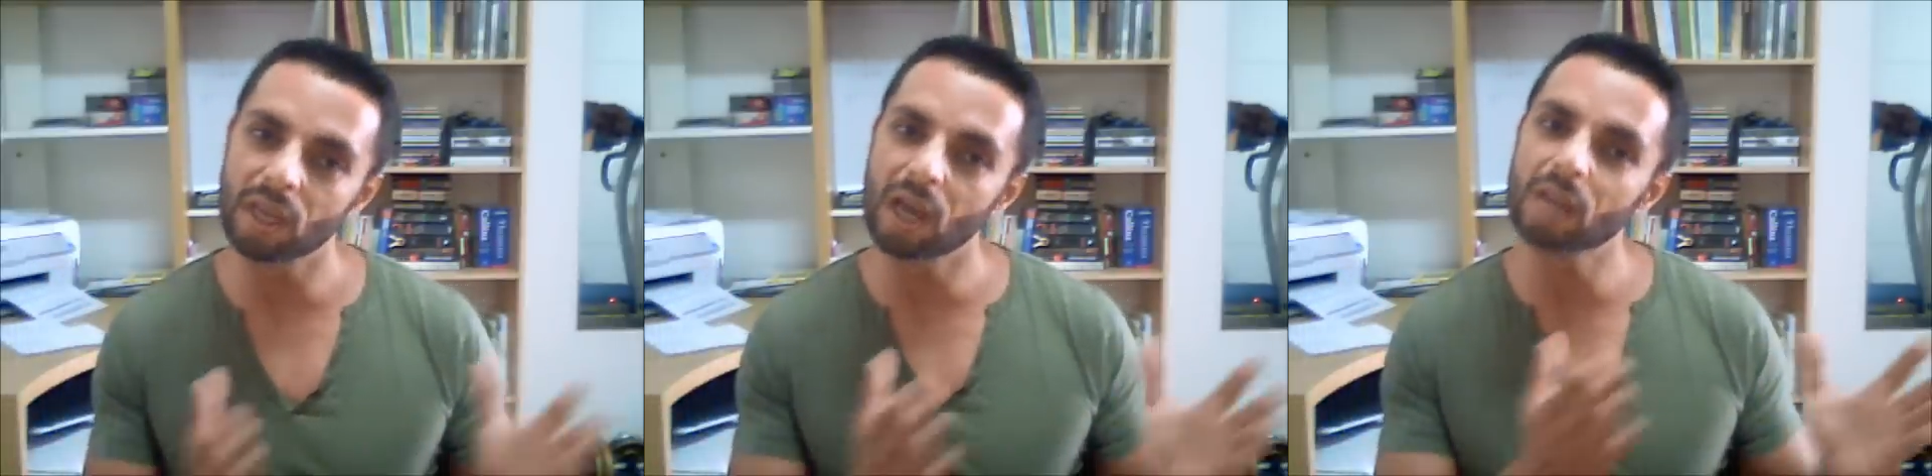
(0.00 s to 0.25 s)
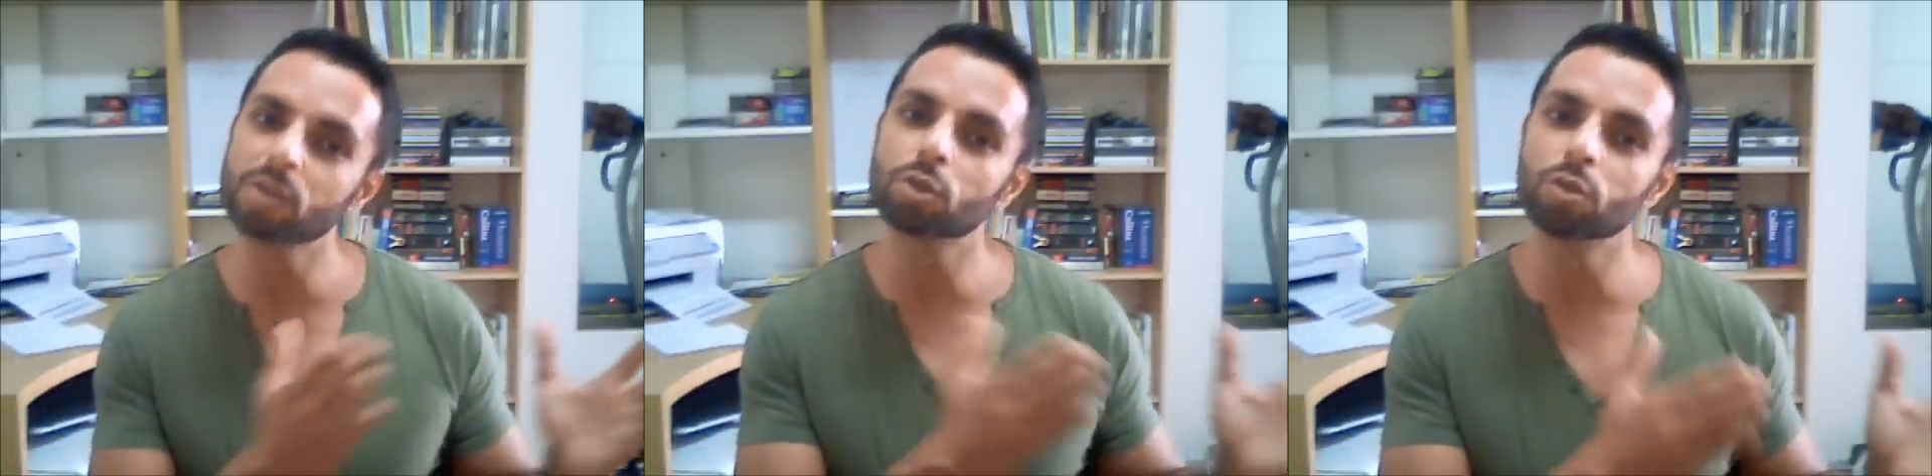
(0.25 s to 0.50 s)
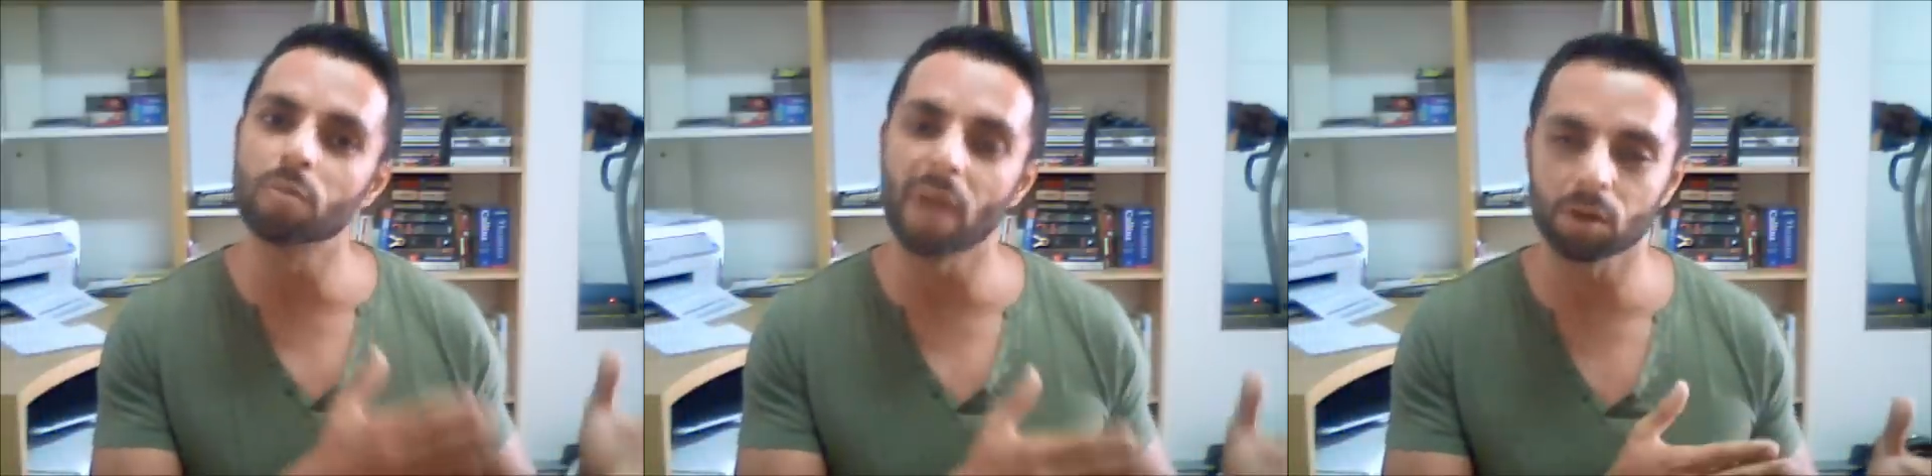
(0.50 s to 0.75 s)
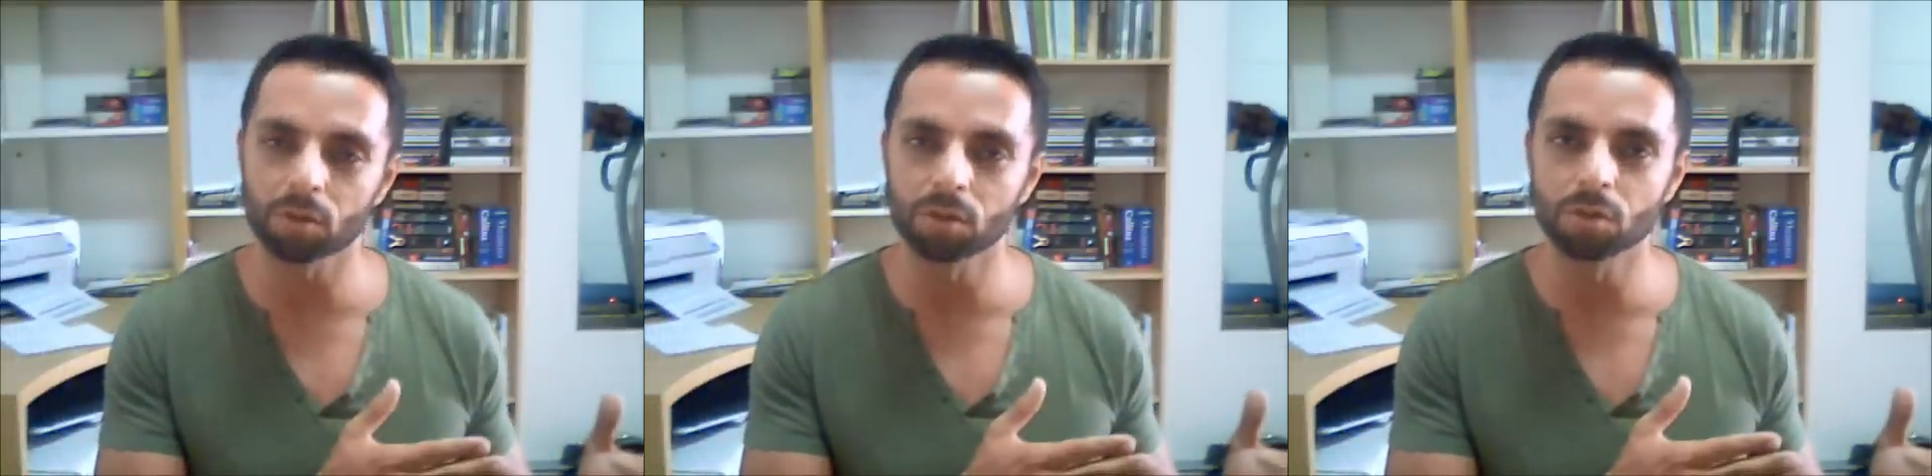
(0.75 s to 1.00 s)
other two
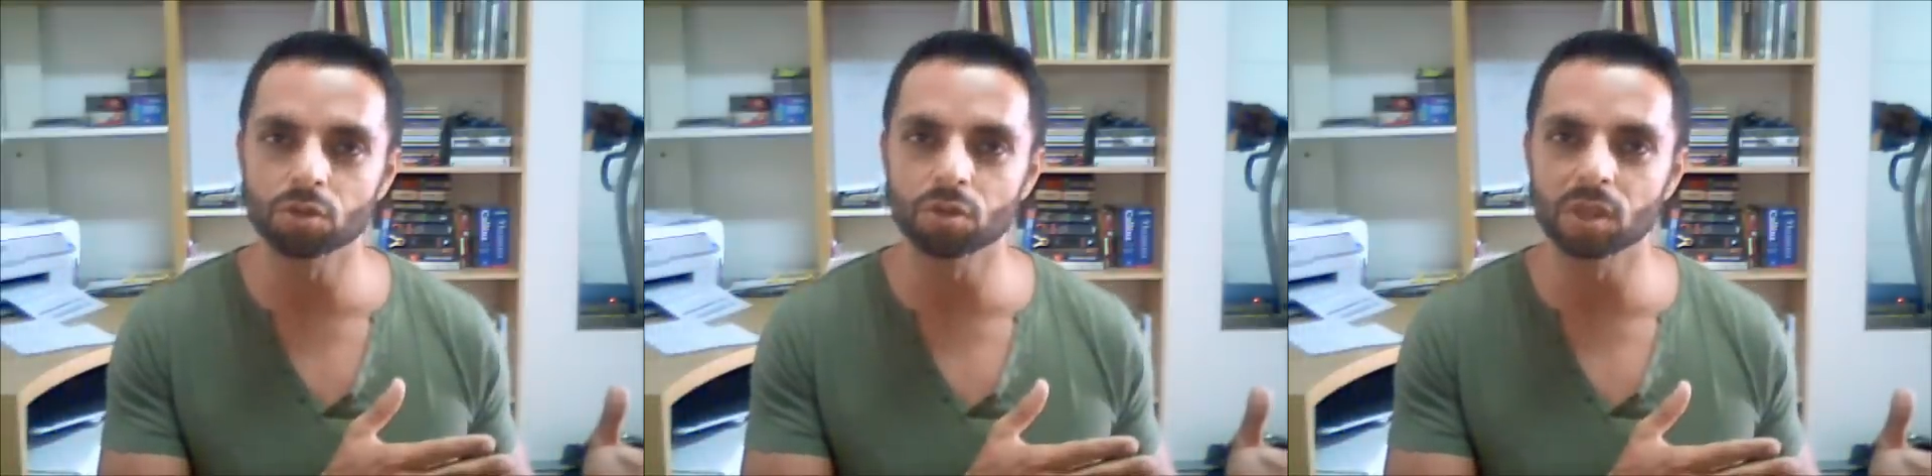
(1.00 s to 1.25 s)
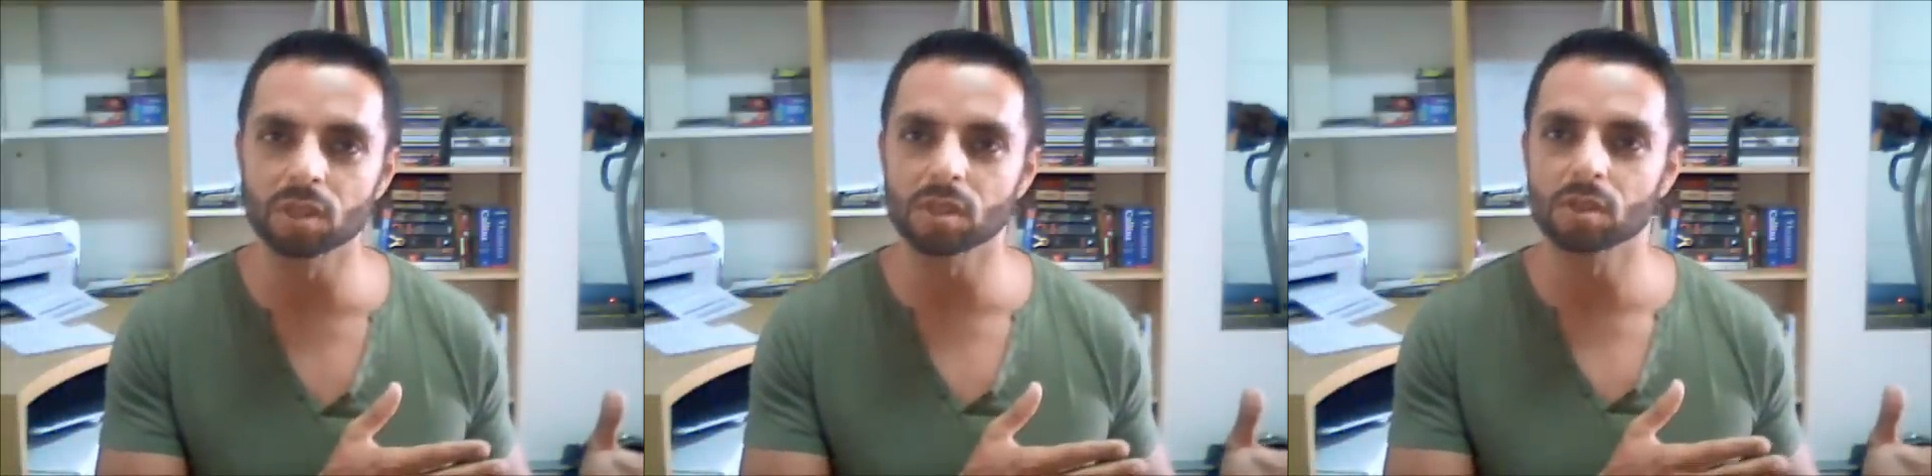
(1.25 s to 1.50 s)
macronutrients.